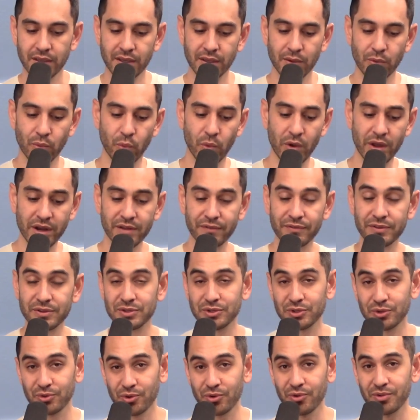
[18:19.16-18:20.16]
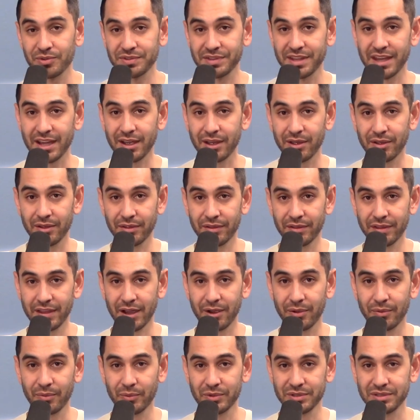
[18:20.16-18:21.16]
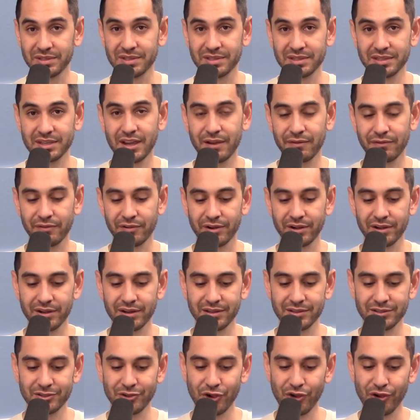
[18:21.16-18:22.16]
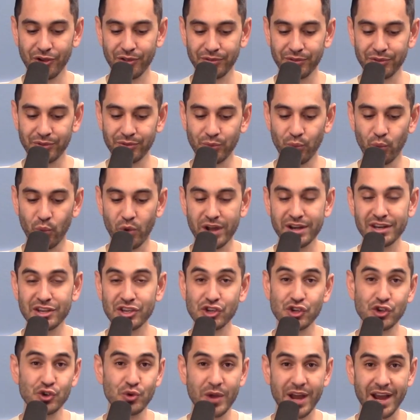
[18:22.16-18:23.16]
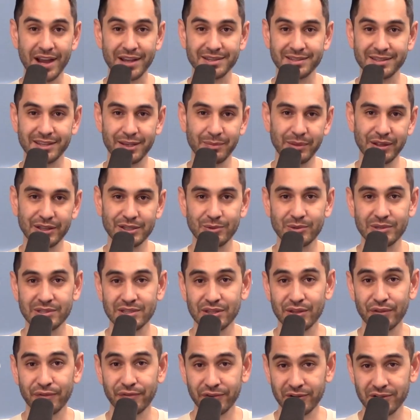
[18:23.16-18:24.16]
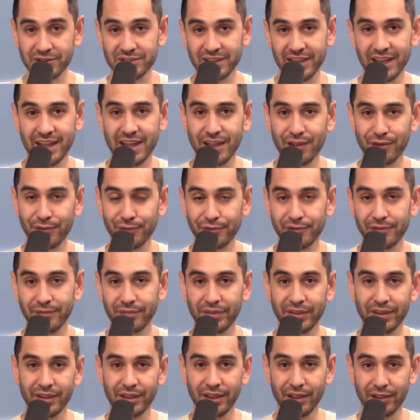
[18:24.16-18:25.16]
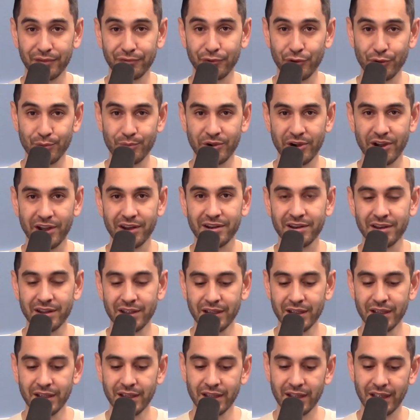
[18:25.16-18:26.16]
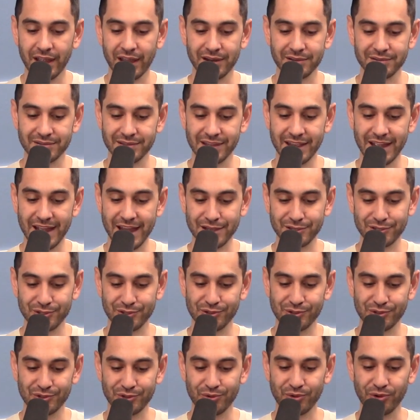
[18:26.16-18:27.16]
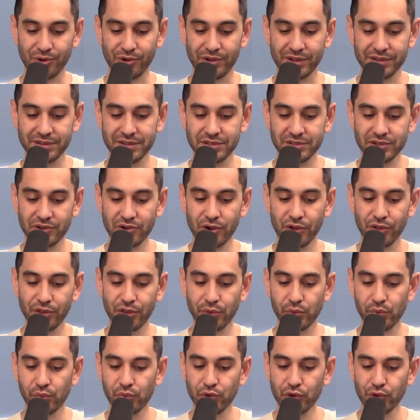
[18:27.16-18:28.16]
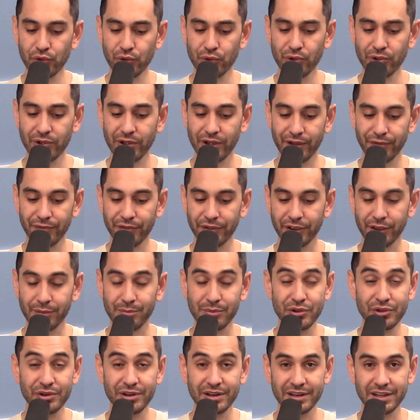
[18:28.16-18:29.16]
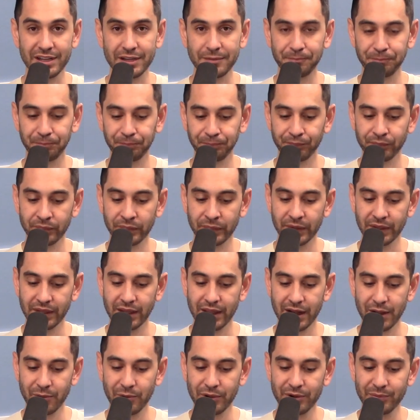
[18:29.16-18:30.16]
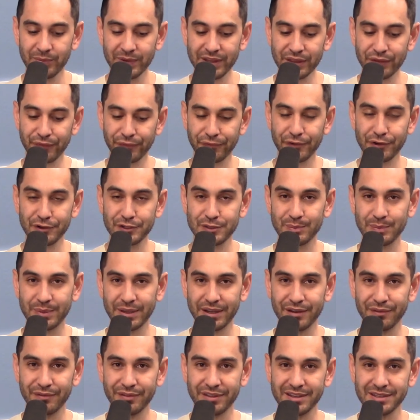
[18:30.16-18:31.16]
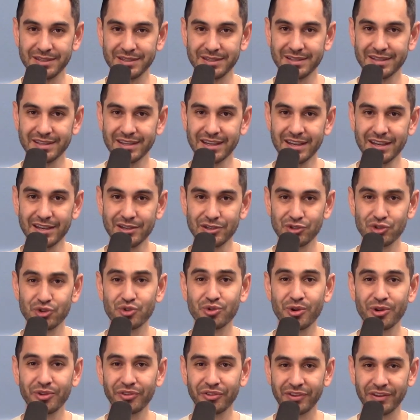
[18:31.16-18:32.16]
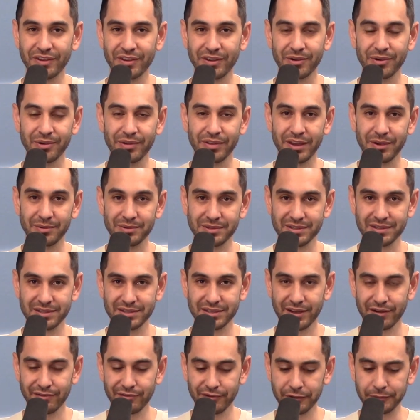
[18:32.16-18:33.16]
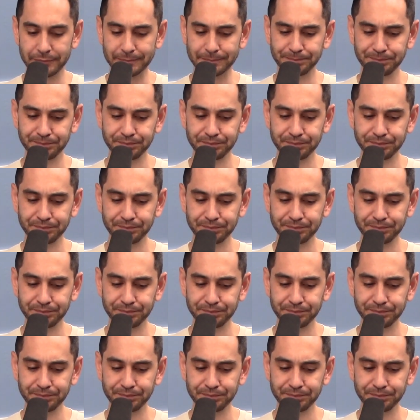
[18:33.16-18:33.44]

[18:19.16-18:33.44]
One of the scrolls that was discovered is called 1QS. That means it was in the first cave of Qumran, and it's the S scroll. It says called the Rule of the Community. And I want to read the first bit of this scroll to you that was discovered